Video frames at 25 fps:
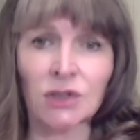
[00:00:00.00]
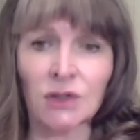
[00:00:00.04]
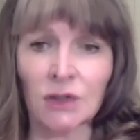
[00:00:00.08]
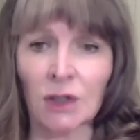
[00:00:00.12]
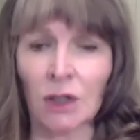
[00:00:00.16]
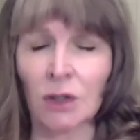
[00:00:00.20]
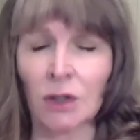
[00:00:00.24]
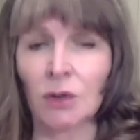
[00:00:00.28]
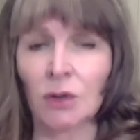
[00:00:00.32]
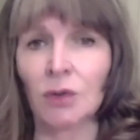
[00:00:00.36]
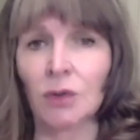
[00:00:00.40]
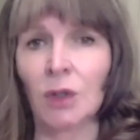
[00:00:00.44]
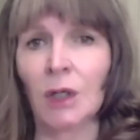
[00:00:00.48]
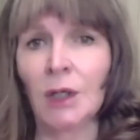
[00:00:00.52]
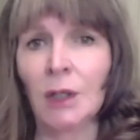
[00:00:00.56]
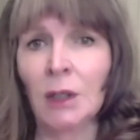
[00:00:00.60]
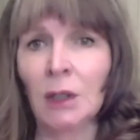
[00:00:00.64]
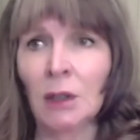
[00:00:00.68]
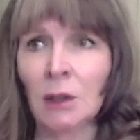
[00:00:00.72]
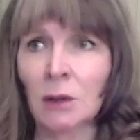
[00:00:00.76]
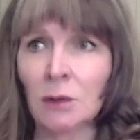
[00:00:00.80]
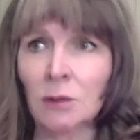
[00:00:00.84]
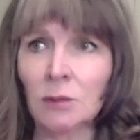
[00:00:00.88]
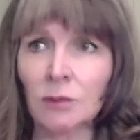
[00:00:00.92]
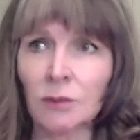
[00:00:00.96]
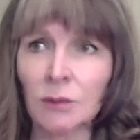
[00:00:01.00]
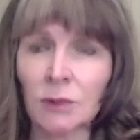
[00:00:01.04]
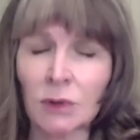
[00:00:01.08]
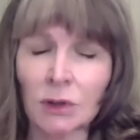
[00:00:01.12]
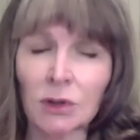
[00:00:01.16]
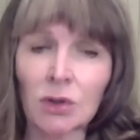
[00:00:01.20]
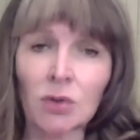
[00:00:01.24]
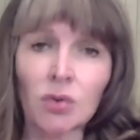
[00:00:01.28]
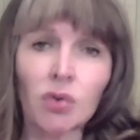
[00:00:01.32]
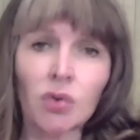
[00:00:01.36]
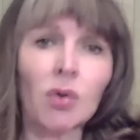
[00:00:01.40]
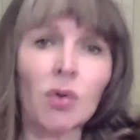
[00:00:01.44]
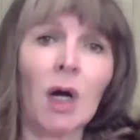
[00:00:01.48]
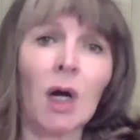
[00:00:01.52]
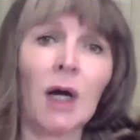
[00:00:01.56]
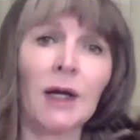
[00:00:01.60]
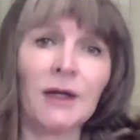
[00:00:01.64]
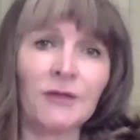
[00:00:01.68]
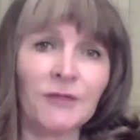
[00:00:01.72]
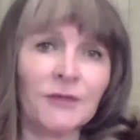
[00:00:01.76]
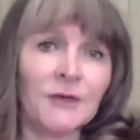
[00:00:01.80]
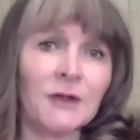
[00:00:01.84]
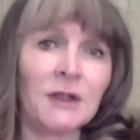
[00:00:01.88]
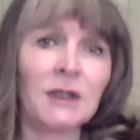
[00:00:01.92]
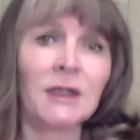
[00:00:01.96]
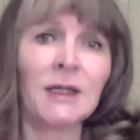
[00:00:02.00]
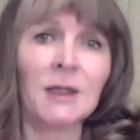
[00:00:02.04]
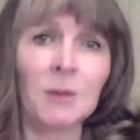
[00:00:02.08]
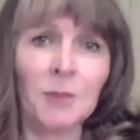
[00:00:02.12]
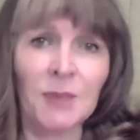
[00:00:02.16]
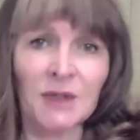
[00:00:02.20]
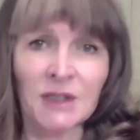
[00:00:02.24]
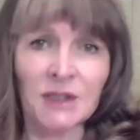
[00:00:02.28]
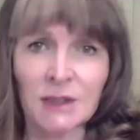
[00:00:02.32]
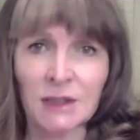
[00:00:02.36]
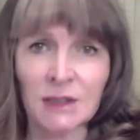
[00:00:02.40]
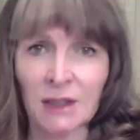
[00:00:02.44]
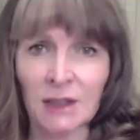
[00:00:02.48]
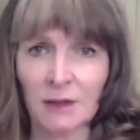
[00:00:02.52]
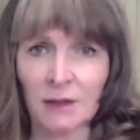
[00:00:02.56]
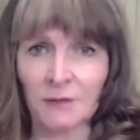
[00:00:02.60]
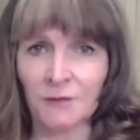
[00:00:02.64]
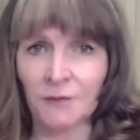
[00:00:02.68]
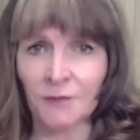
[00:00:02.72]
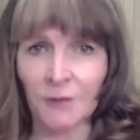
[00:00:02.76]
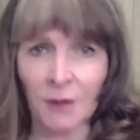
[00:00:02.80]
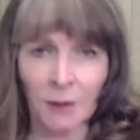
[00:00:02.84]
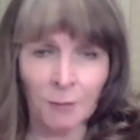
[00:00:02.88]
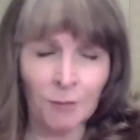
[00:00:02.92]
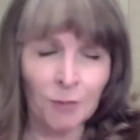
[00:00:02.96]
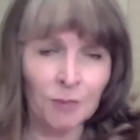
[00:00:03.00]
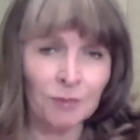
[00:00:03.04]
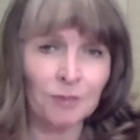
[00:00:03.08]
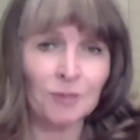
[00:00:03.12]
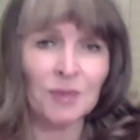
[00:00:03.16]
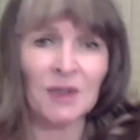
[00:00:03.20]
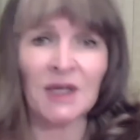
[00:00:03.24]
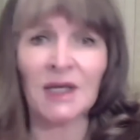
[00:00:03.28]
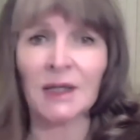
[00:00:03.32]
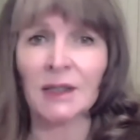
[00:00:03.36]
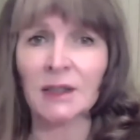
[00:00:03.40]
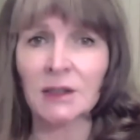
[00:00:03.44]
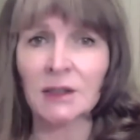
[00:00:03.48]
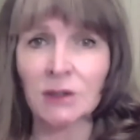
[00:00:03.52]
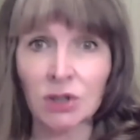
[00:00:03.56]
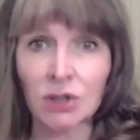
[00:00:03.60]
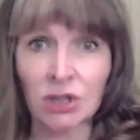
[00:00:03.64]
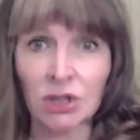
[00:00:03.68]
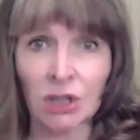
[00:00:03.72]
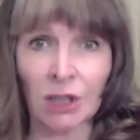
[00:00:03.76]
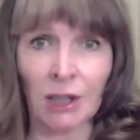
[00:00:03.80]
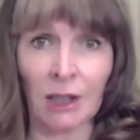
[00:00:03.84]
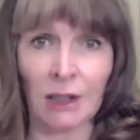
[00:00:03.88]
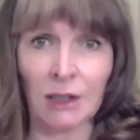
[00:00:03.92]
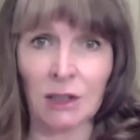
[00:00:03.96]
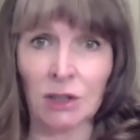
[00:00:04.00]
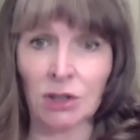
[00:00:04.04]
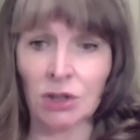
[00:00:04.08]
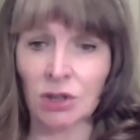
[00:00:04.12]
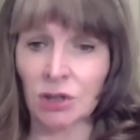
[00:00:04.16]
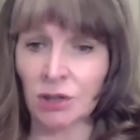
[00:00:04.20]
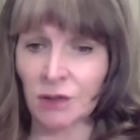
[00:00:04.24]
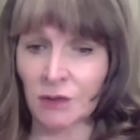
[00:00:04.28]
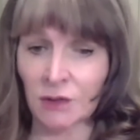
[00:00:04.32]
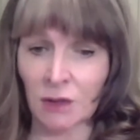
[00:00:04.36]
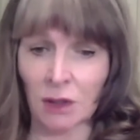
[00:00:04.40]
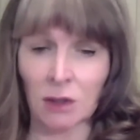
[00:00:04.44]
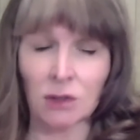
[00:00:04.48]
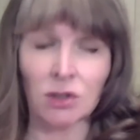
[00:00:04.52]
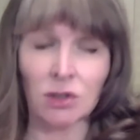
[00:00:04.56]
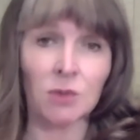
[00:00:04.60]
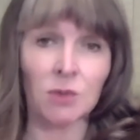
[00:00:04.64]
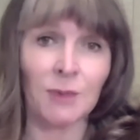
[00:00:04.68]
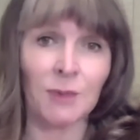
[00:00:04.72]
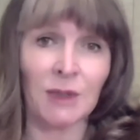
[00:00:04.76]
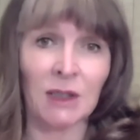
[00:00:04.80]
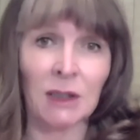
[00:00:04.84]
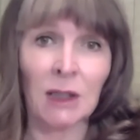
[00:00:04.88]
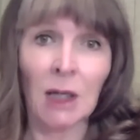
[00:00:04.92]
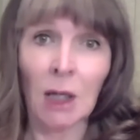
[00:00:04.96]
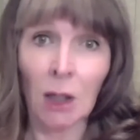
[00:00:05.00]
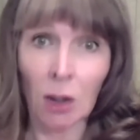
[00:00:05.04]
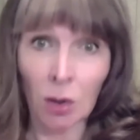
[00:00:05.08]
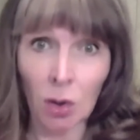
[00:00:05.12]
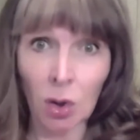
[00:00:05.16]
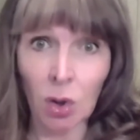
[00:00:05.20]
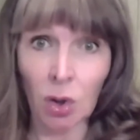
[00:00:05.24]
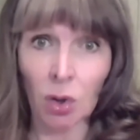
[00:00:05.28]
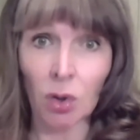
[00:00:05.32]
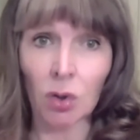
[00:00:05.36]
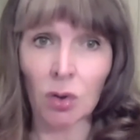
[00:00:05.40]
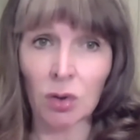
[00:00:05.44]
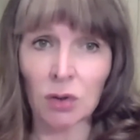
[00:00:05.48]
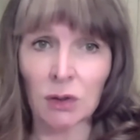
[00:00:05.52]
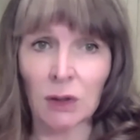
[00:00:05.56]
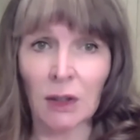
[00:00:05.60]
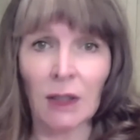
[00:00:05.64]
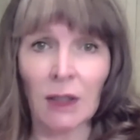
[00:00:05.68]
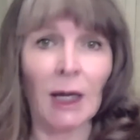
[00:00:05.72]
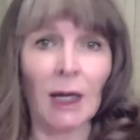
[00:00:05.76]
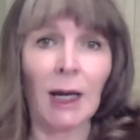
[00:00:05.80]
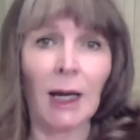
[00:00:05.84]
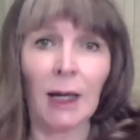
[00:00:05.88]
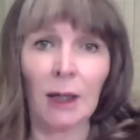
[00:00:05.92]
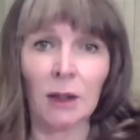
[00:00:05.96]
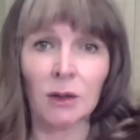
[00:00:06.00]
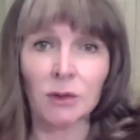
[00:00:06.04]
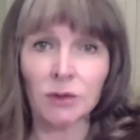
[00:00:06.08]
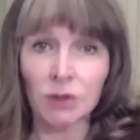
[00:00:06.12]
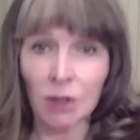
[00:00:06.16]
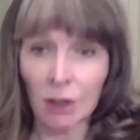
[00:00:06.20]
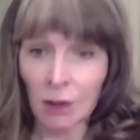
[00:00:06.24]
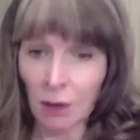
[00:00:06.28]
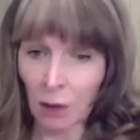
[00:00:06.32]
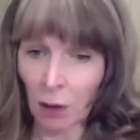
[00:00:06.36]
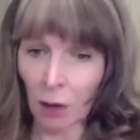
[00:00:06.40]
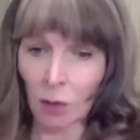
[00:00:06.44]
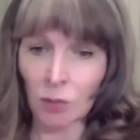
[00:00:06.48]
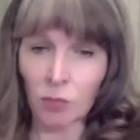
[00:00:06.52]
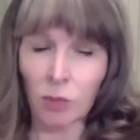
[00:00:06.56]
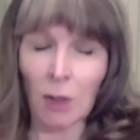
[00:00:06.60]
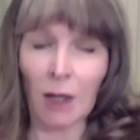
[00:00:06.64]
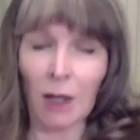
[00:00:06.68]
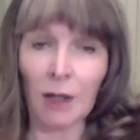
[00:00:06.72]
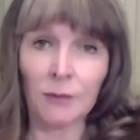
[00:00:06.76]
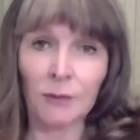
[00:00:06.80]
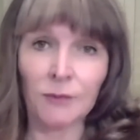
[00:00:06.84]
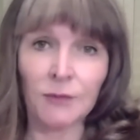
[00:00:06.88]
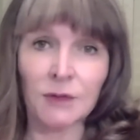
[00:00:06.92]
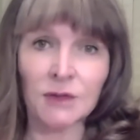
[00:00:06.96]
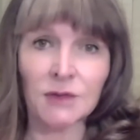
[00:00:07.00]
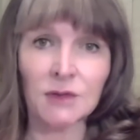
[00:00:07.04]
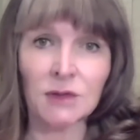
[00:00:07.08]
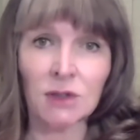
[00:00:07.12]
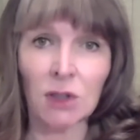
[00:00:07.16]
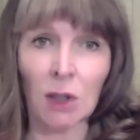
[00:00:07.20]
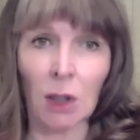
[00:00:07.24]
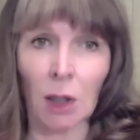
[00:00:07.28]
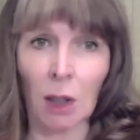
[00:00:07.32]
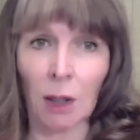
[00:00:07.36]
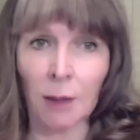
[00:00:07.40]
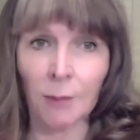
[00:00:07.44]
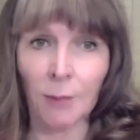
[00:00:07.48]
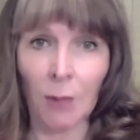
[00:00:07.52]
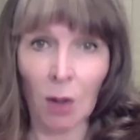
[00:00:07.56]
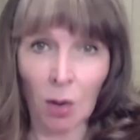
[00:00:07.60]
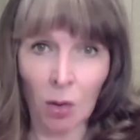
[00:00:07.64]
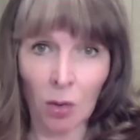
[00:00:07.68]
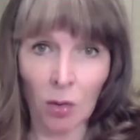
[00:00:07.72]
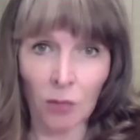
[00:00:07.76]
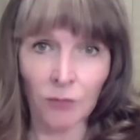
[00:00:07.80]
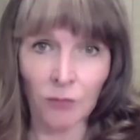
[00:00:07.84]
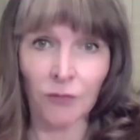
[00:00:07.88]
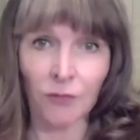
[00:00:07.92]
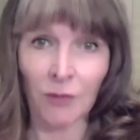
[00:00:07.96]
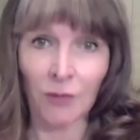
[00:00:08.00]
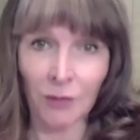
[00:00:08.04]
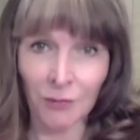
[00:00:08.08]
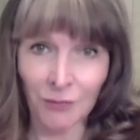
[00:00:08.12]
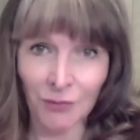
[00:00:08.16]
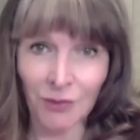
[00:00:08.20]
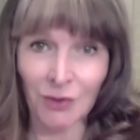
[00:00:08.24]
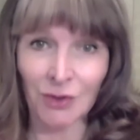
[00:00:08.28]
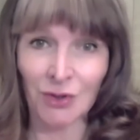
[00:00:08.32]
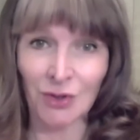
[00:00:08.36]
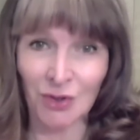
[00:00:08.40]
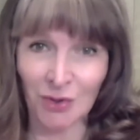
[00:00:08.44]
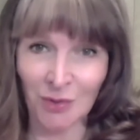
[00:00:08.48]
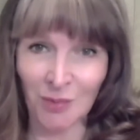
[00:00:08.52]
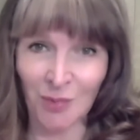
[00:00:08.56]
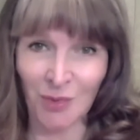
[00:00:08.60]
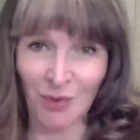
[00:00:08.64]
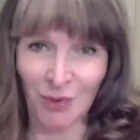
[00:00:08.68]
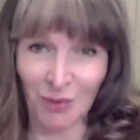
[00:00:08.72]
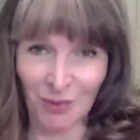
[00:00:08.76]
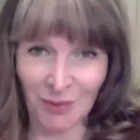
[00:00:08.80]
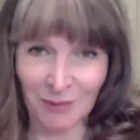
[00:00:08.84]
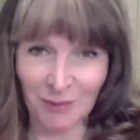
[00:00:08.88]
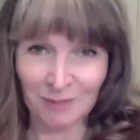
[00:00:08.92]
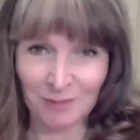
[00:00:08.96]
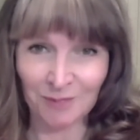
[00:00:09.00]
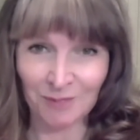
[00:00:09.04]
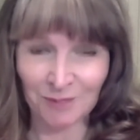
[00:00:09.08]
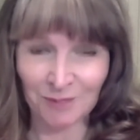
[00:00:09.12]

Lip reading: So the cry for liberty, for big change, is going to be long and loud around this time of the new moon.